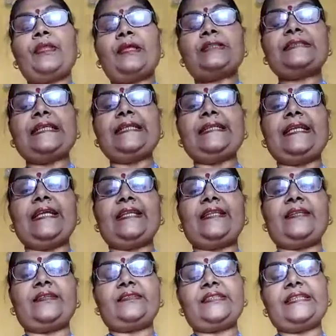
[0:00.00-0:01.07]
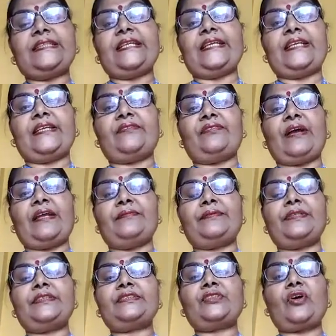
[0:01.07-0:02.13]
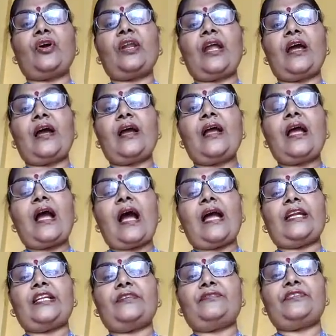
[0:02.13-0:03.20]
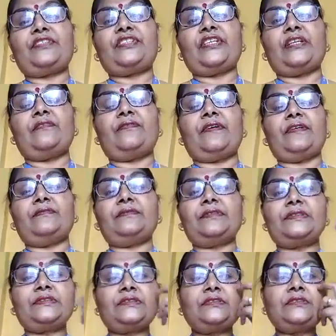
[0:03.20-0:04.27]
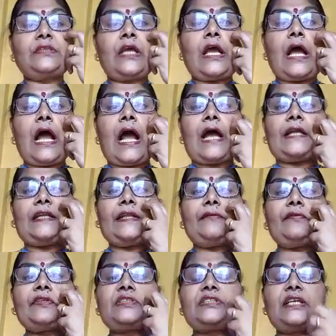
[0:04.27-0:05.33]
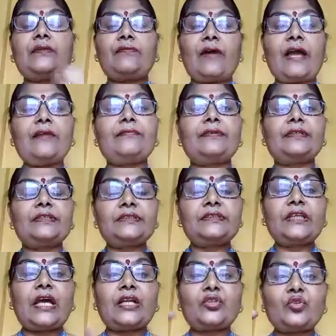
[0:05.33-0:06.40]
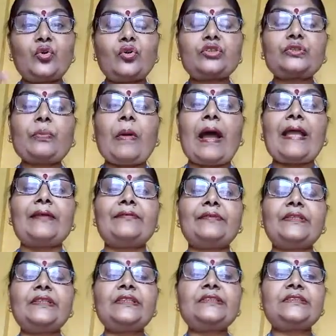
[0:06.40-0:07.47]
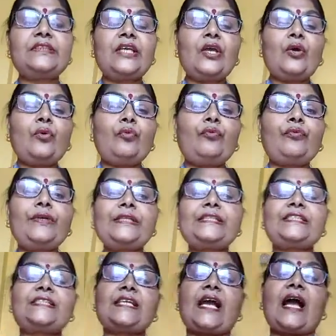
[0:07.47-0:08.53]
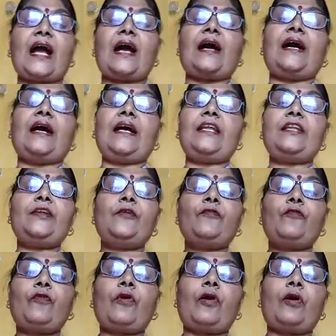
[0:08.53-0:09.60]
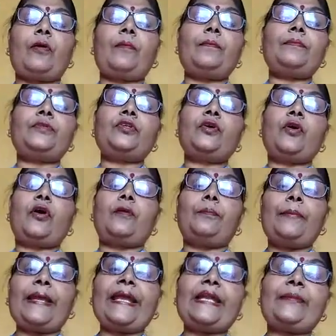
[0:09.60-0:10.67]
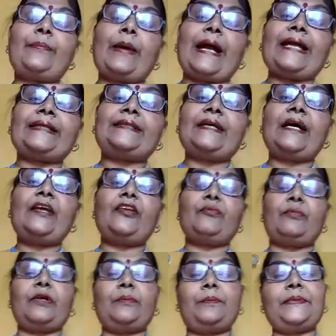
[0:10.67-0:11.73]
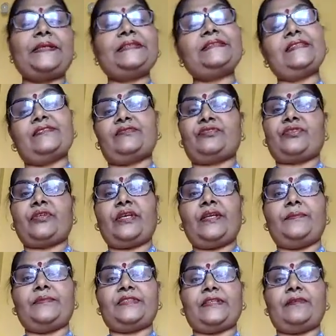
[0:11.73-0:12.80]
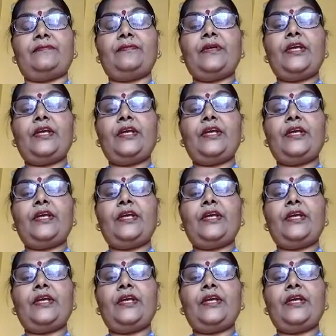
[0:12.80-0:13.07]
synthetic fibers or artificial fibers. Artificial fibers are those fibers which are formed or made by the human beings himself.